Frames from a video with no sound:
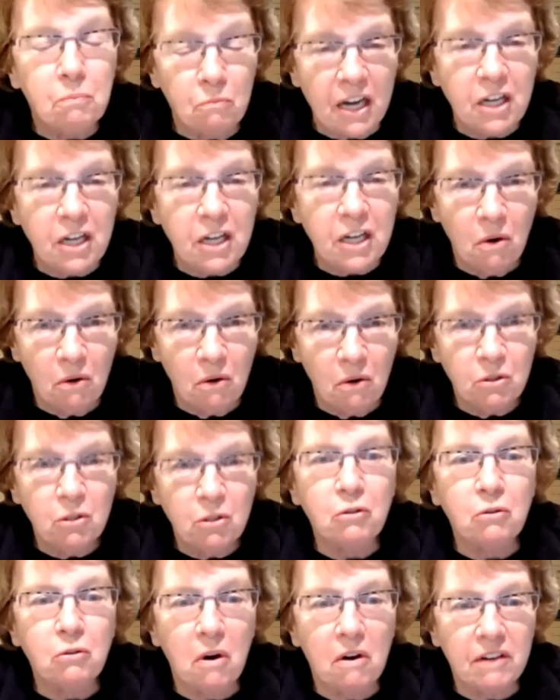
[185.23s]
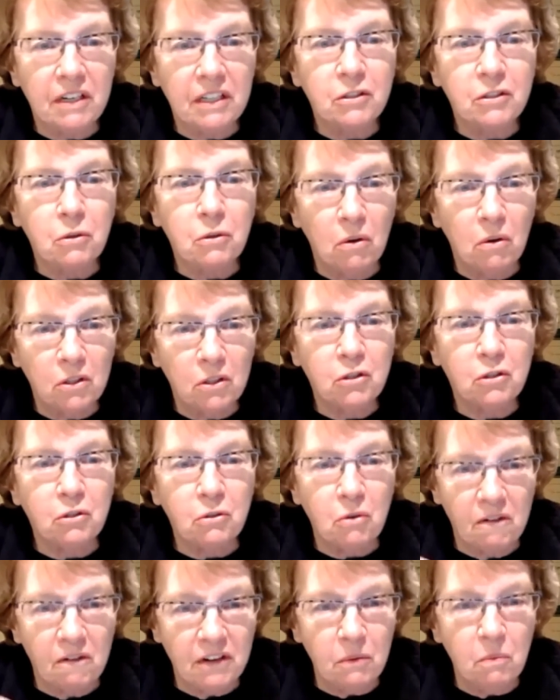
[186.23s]
where you write your own story. It's called
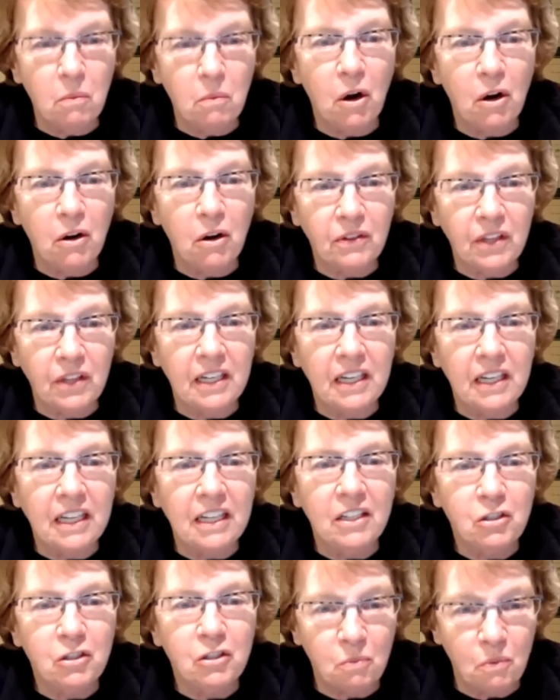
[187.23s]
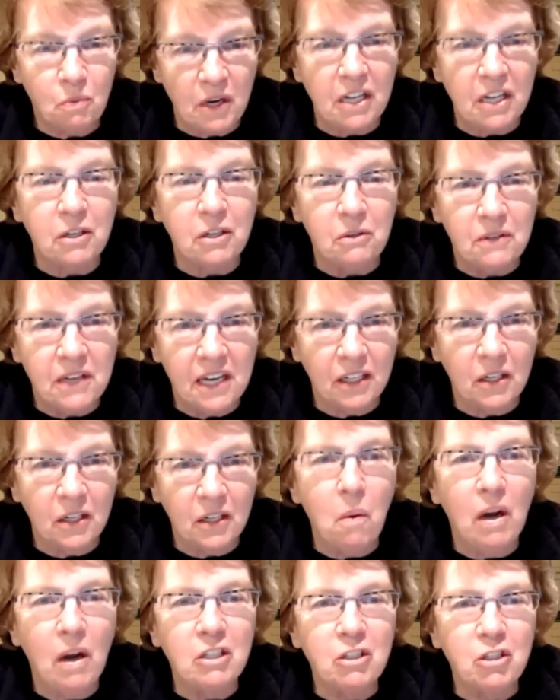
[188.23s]
Storyworth. And each week you get a
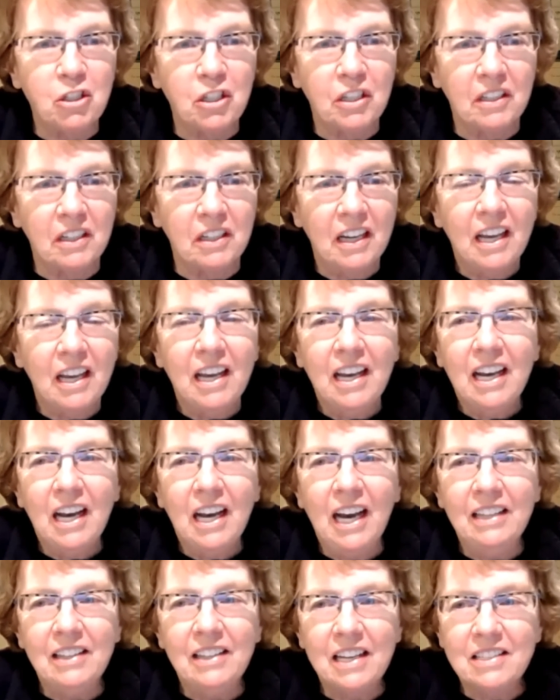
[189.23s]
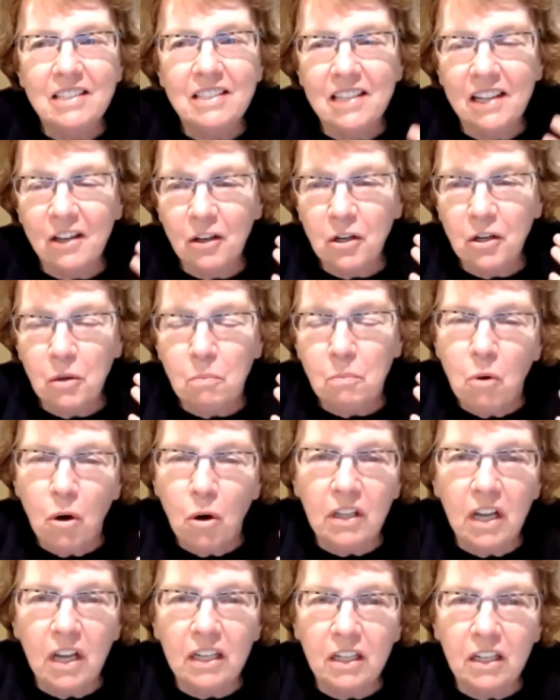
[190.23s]
question and they said, Are you more
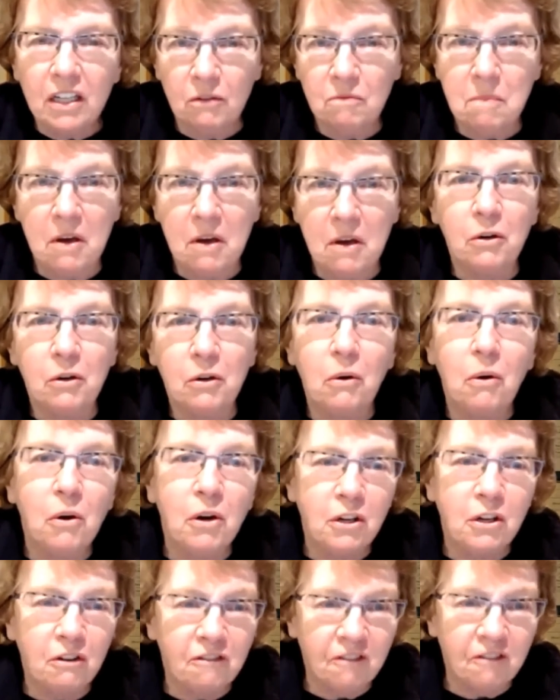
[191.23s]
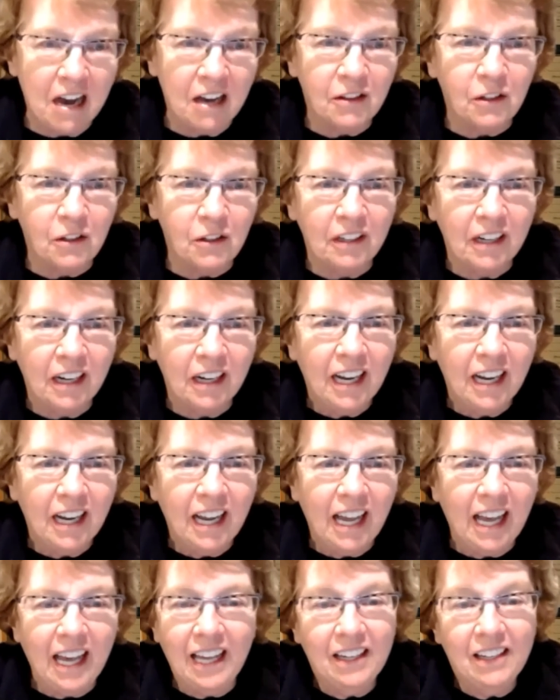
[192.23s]
like your mother or your father?
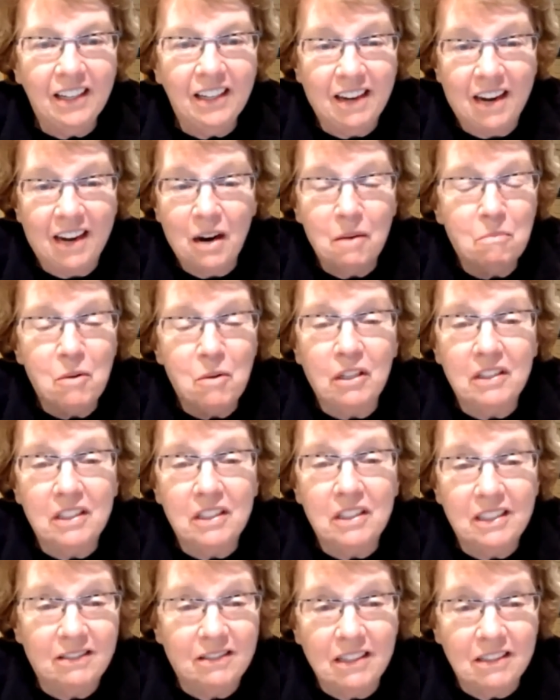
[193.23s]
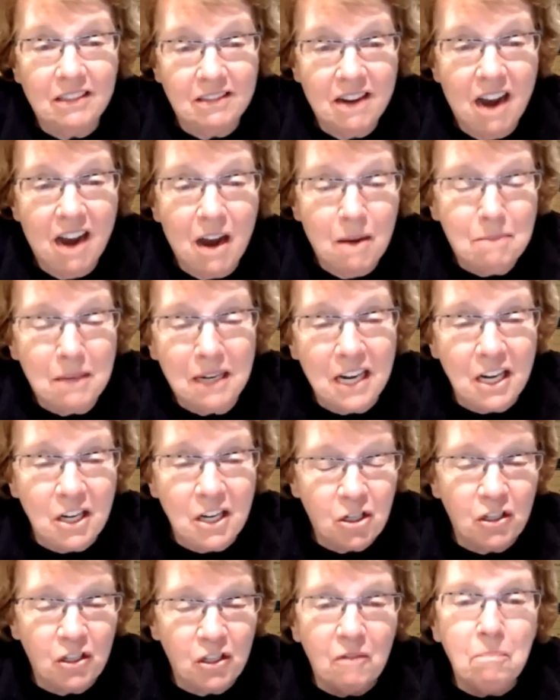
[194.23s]
And I'm really the
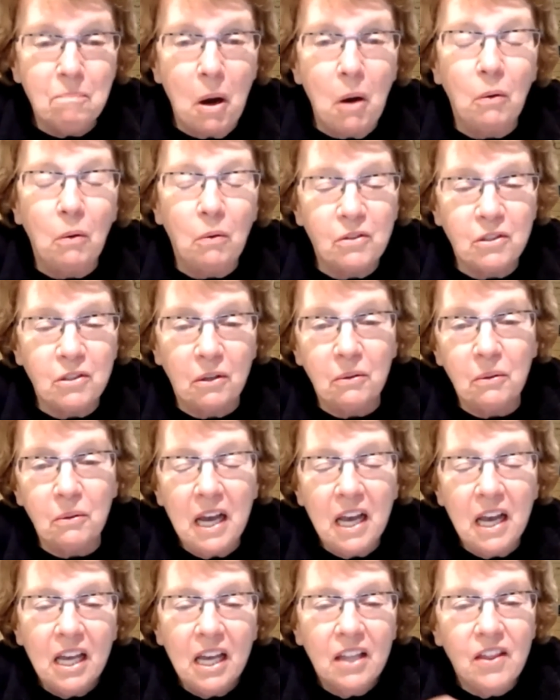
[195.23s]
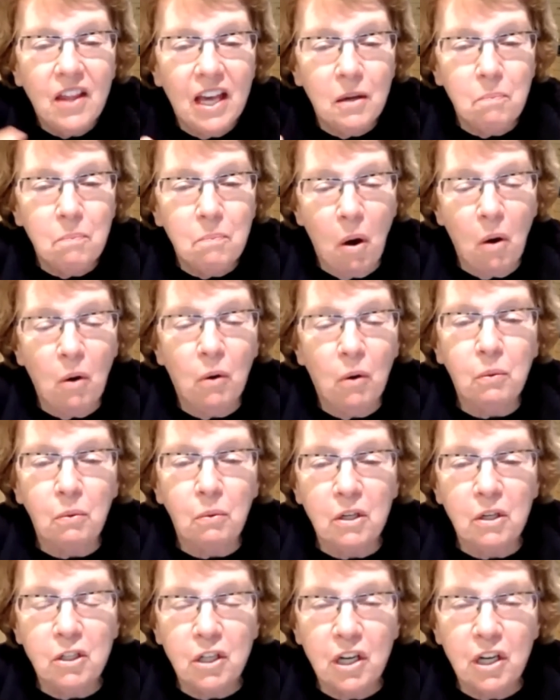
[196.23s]
combination of both. So they both
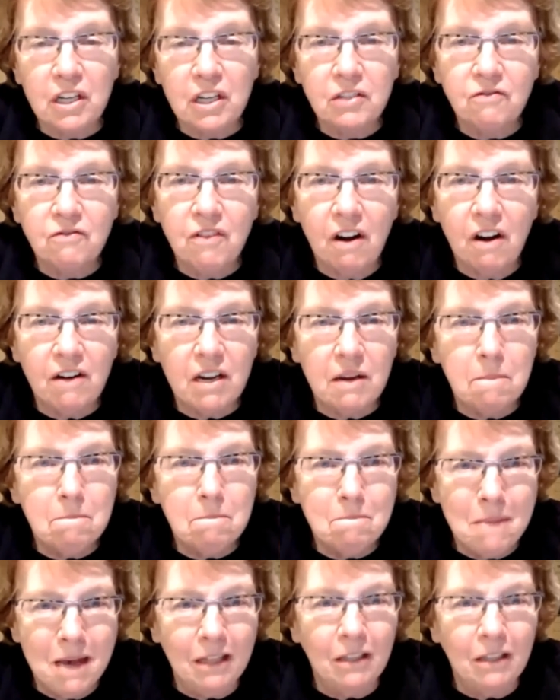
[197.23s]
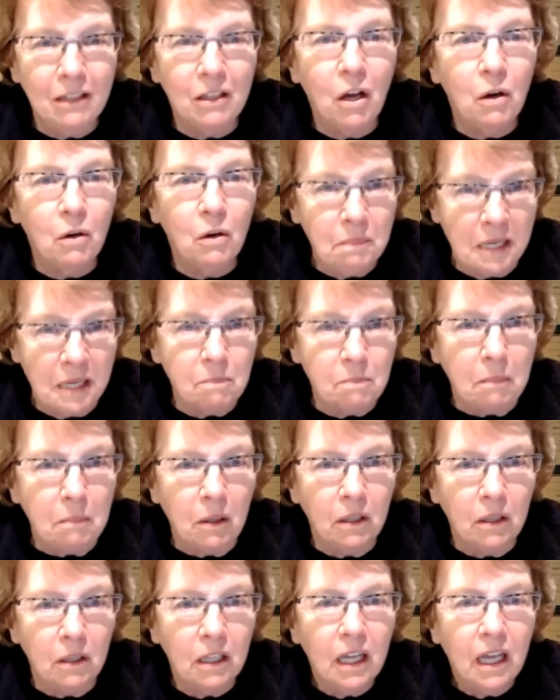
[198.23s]
were just very mellow
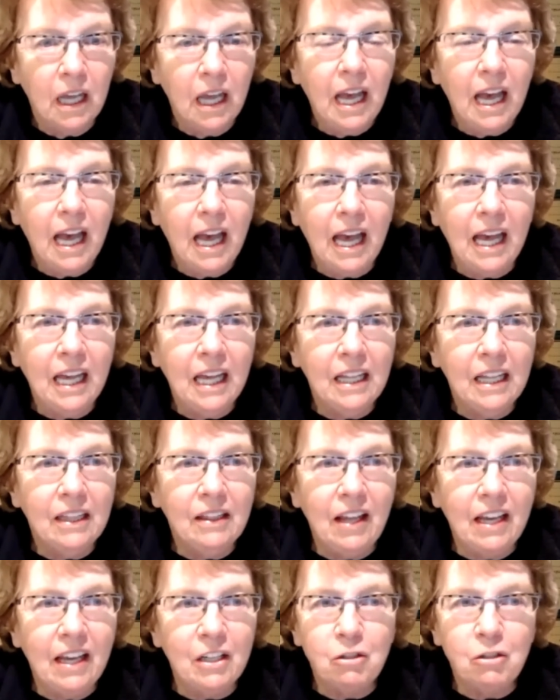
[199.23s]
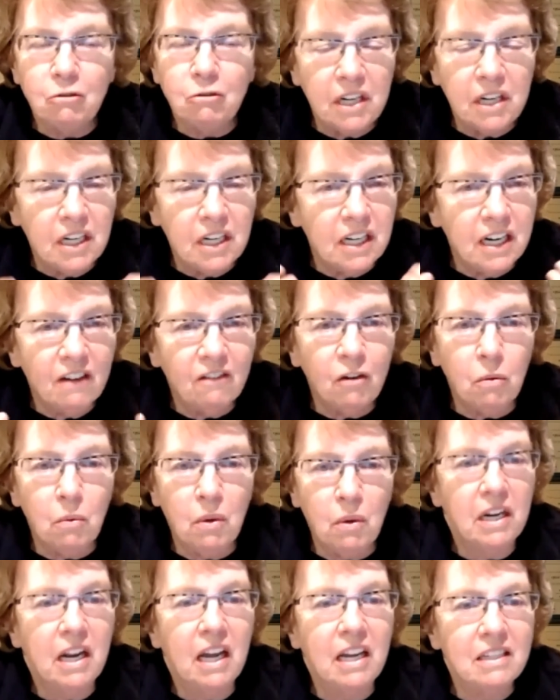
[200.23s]
people and they treated
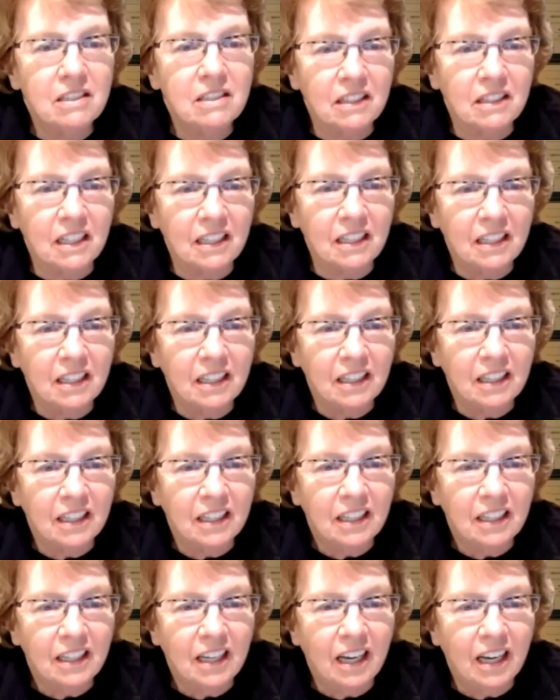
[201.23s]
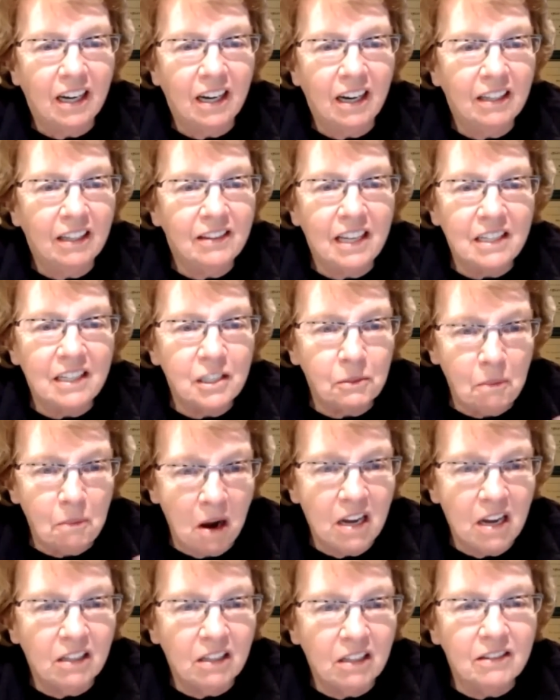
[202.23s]
everyone nicely. Uh, they
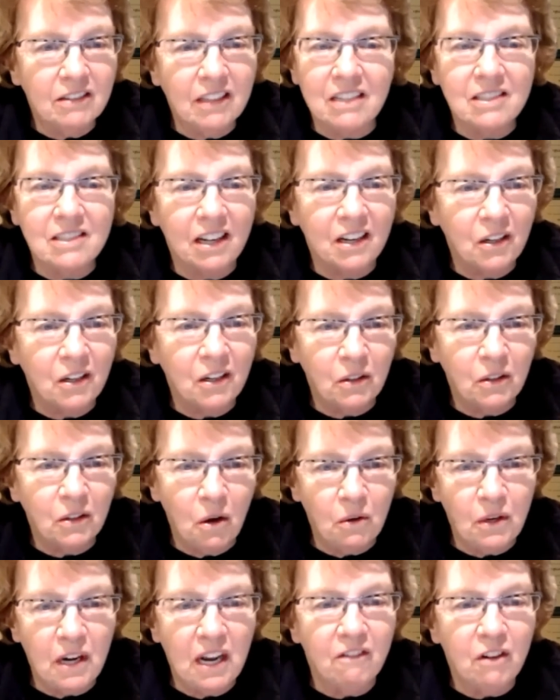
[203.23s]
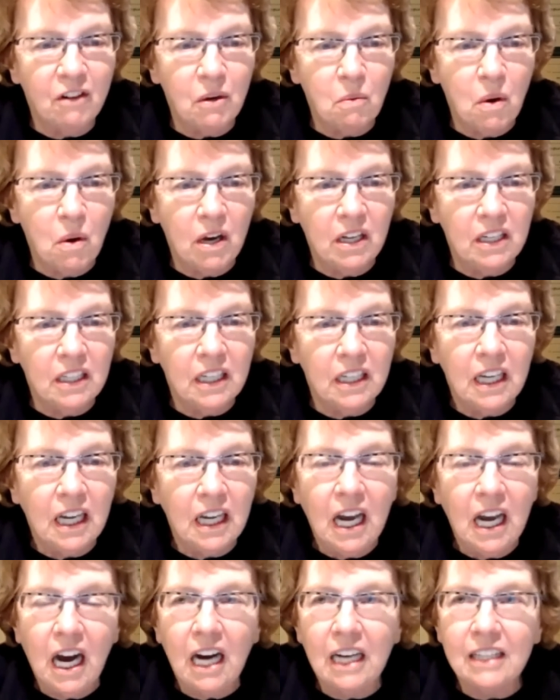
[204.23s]
smiled, they said hello to everyone,
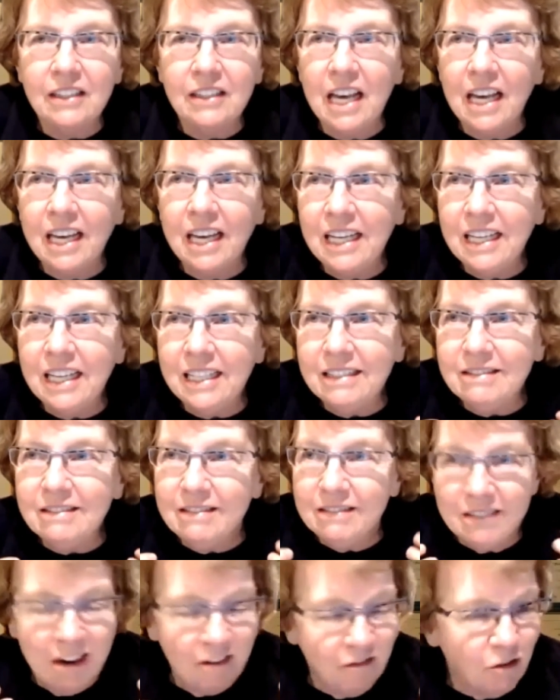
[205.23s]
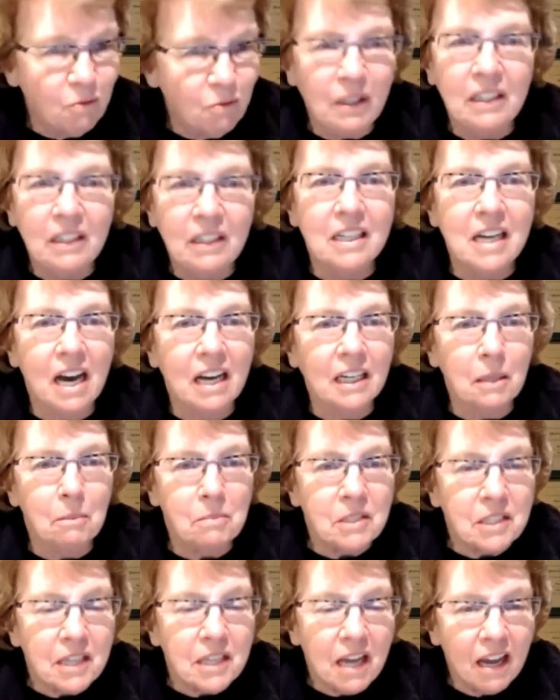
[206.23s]
they never really got
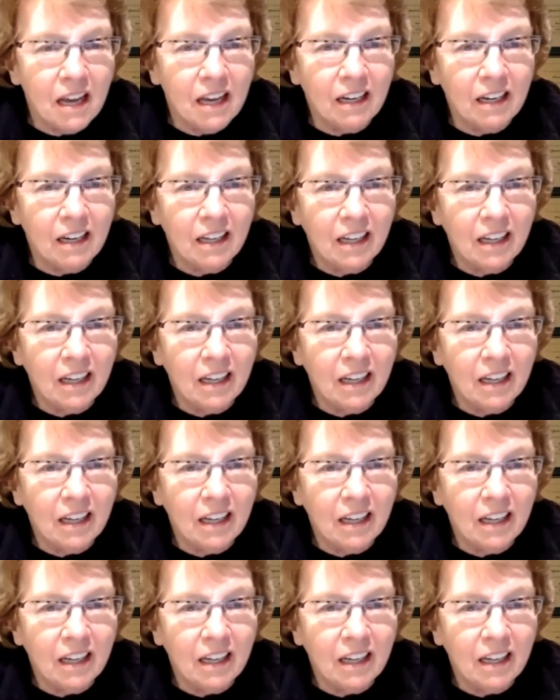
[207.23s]
upset.